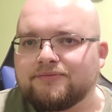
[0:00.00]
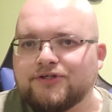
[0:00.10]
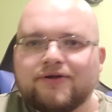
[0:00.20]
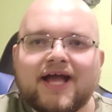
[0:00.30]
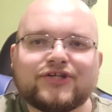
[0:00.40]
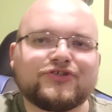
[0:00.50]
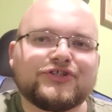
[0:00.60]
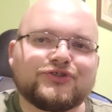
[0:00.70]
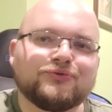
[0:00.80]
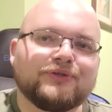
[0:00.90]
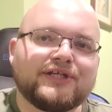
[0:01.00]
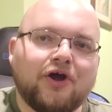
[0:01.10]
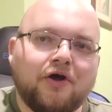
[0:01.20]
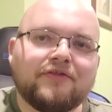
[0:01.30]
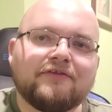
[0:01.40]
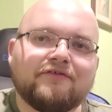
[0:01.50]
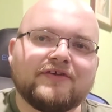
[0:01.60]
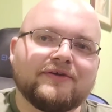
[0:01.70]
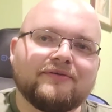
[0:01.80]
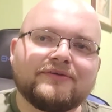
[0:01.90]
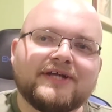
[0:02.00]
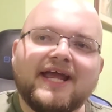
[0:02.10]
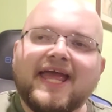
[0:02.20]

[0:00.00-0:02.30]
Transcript: when you're actually dueling on the field,